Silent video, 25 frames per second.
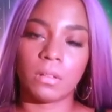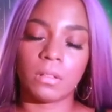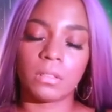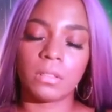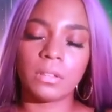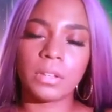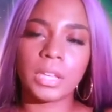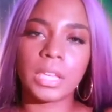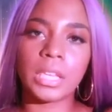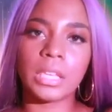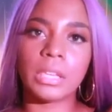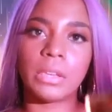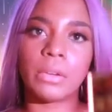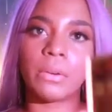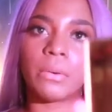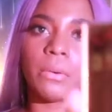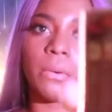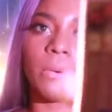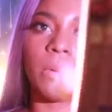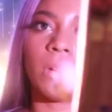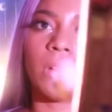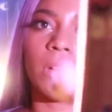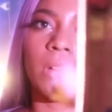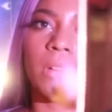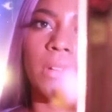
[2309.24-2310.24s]
Look at
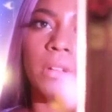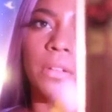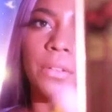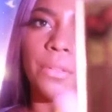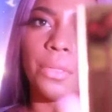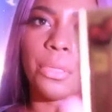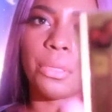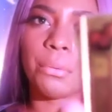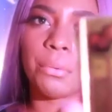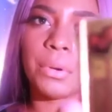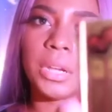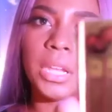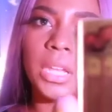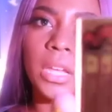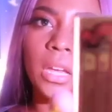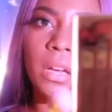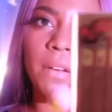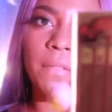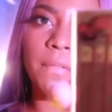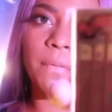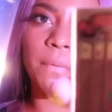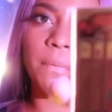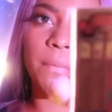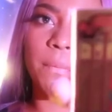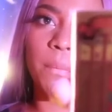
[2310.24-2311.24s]
you. Three
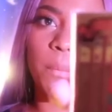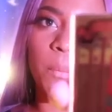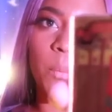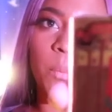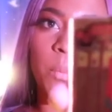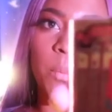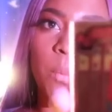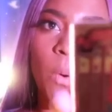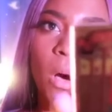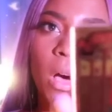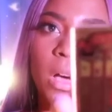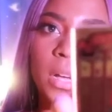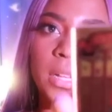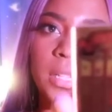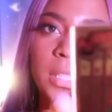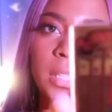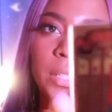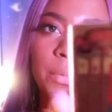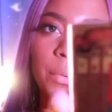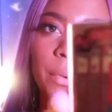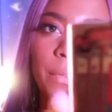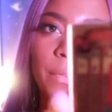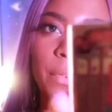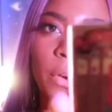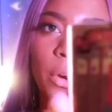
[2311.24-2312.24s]
of
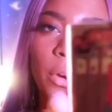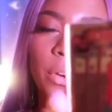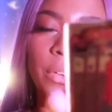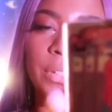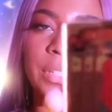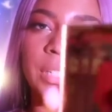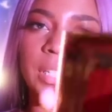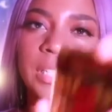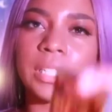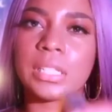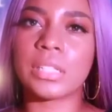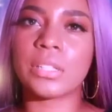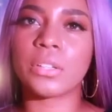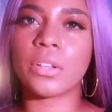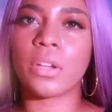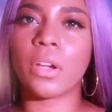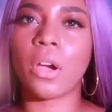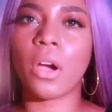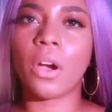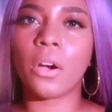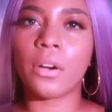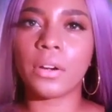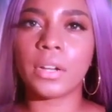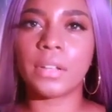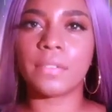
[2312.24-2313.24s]
Wands reversed. This is a
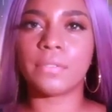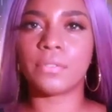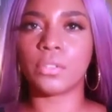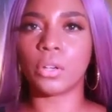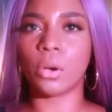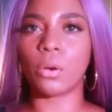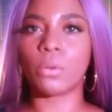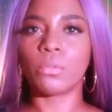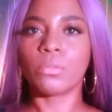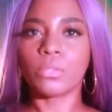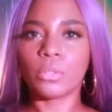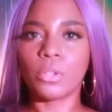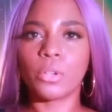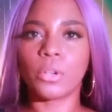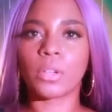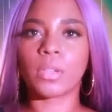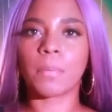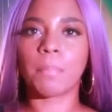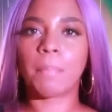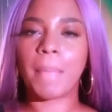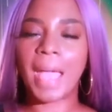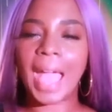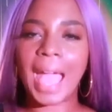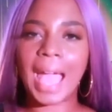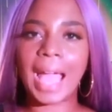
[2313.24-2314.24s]
card of don't
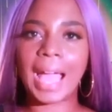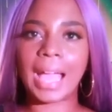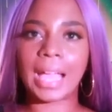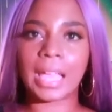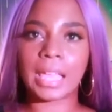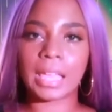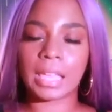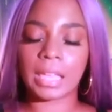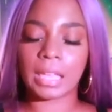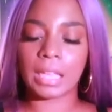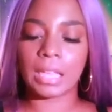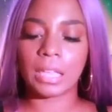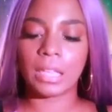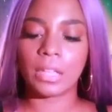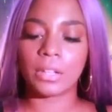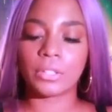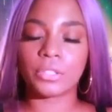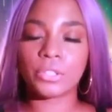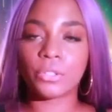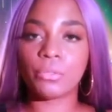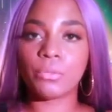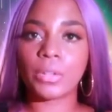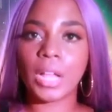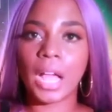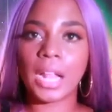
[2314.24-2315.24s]
look back.
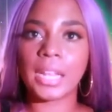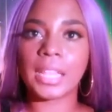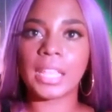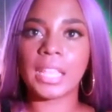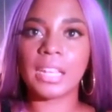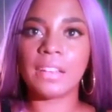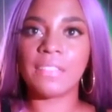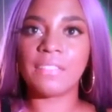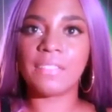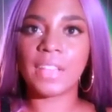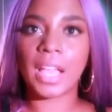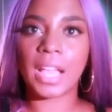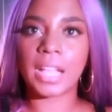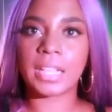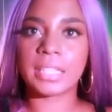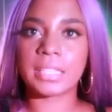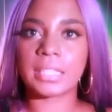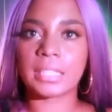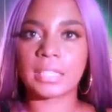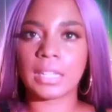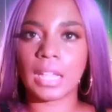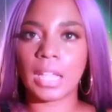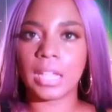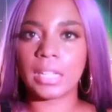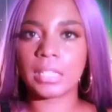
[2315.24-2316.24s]
Do not
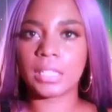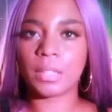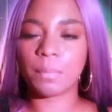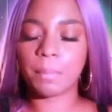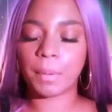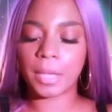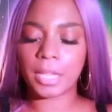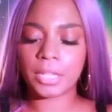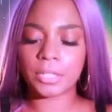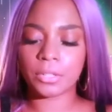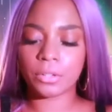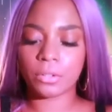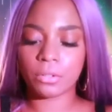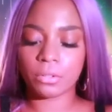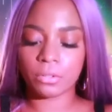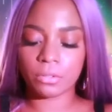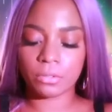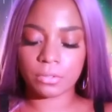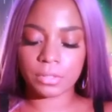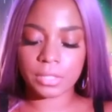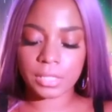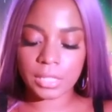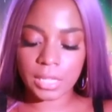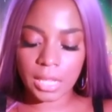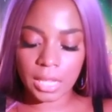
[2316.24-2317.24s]
invest Ace of
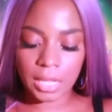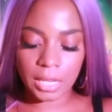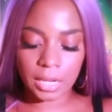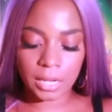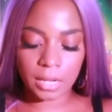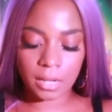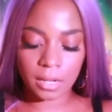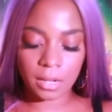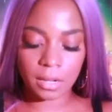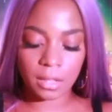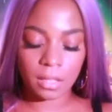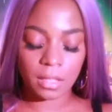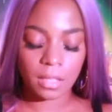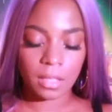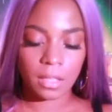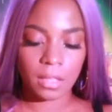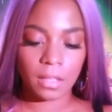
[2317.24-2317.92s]
Pentacles in